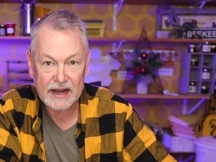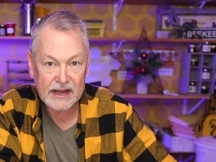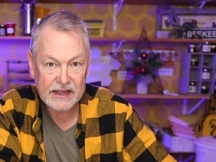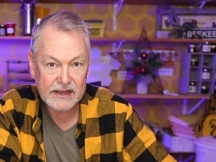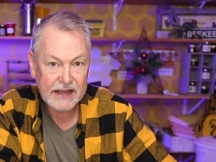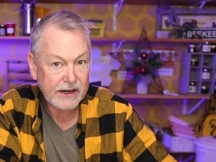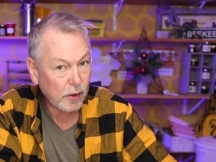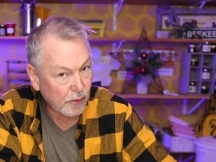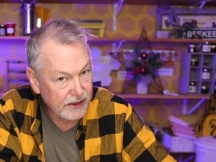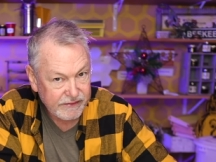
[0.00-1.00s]
I got a
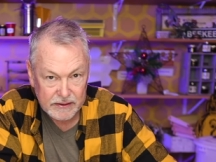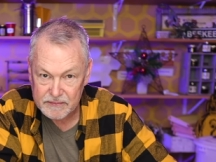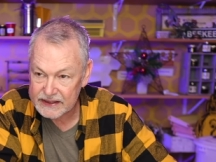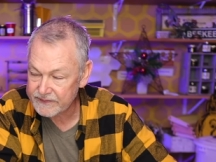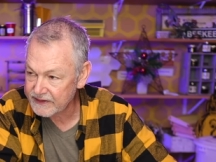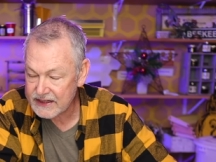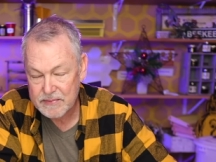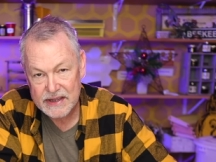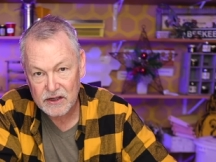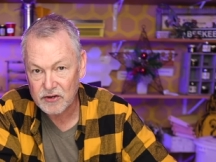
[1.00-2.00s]
hold of him either
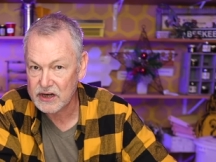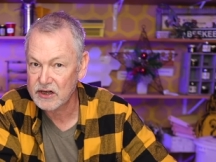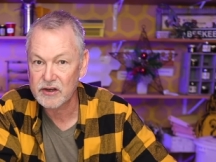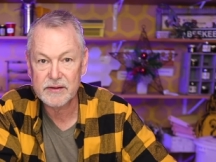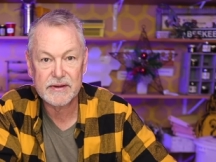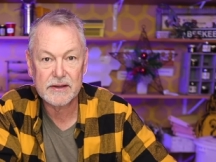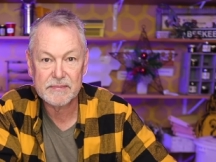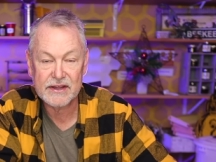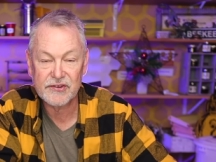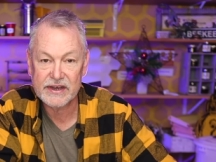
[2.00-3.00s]
email or I called him
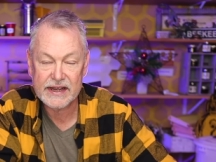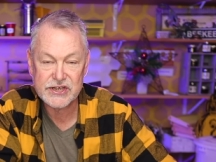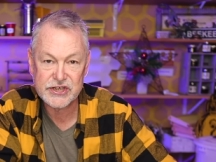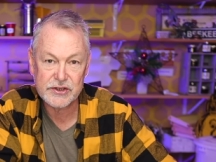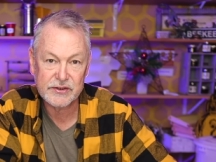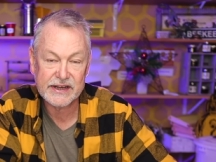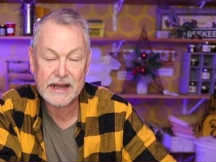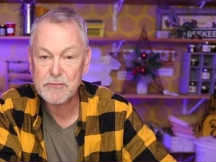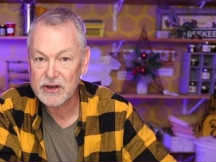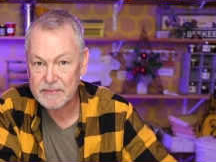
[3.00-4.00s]
up. I said, "Hey Joe, can
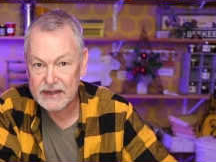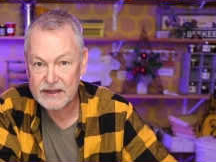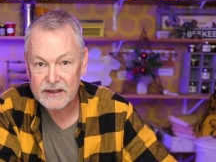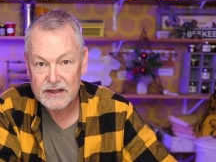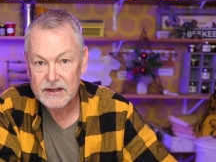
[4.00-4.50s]
I bring my